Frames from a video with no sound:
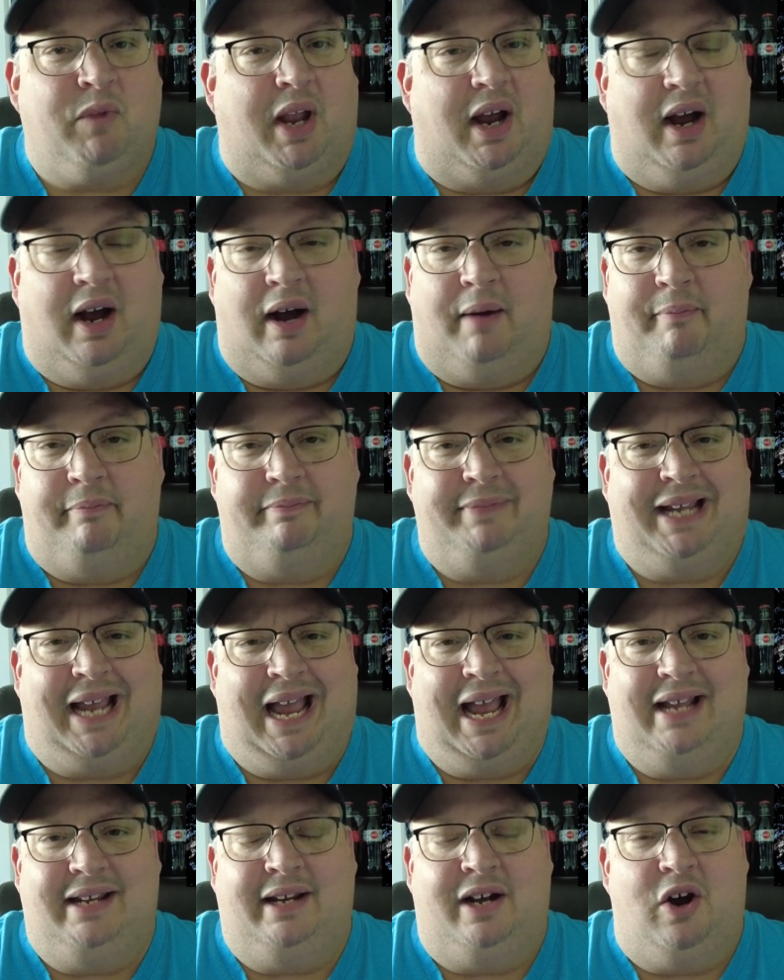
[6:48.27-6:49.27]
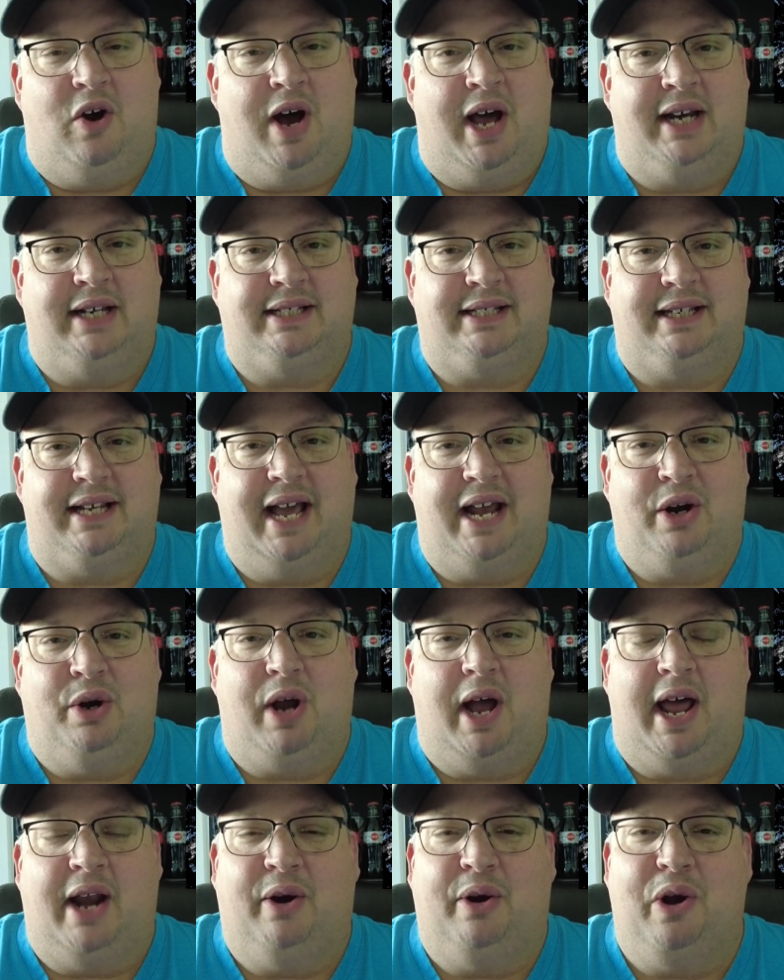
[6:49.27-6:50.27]
Honestly,
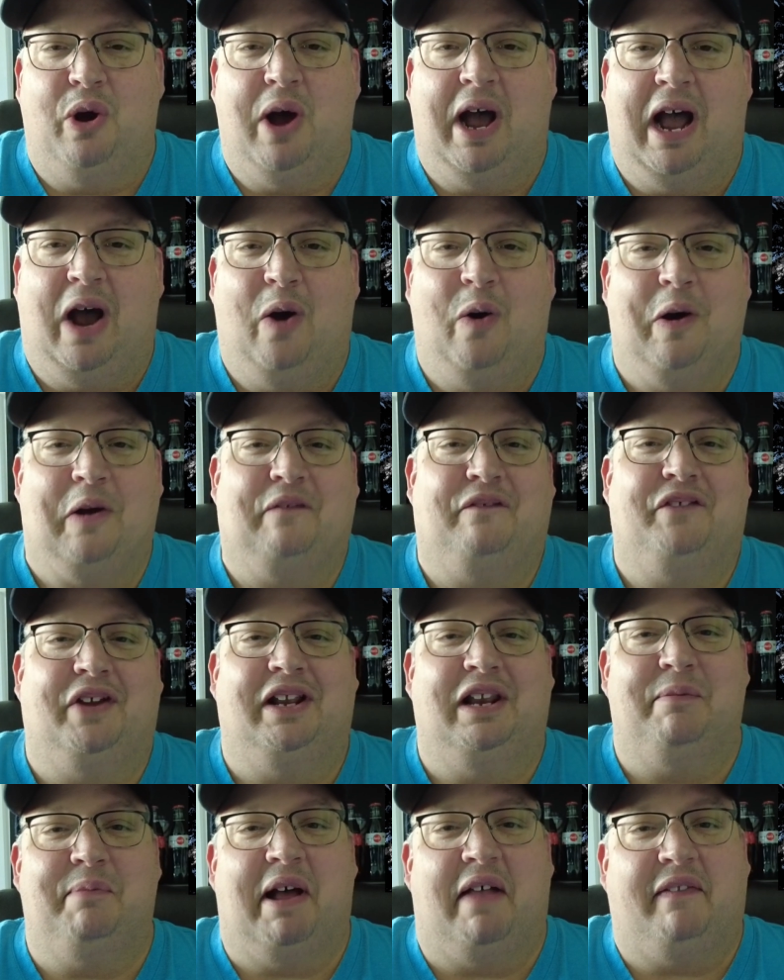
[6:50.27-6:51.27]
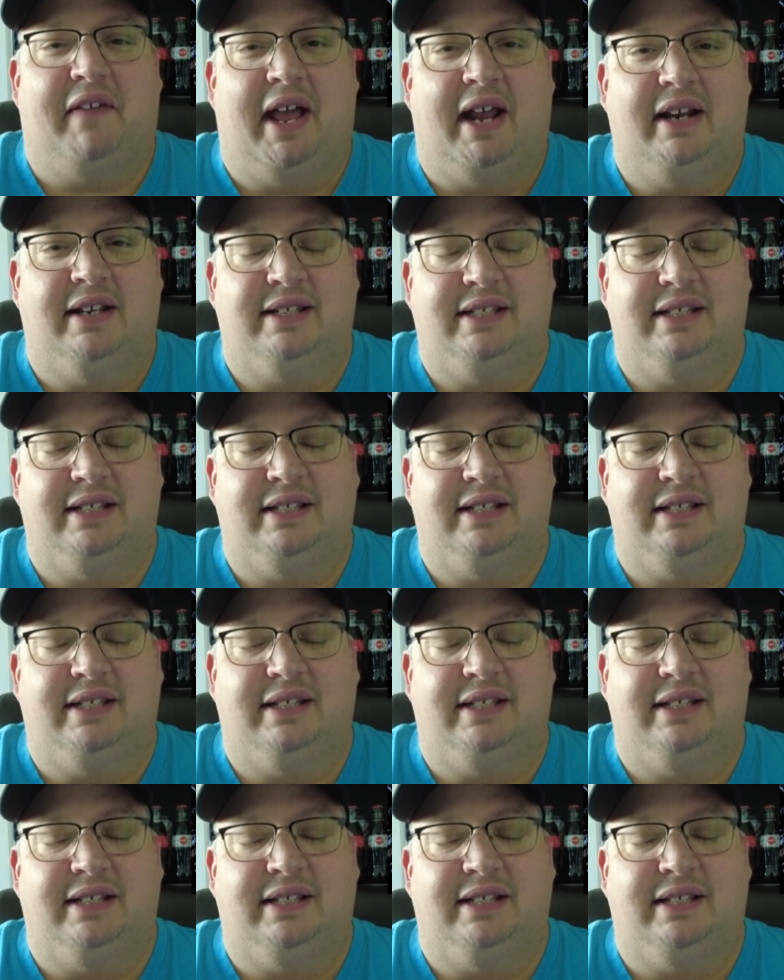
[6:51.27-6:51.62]
I don't know how I'd feel about that.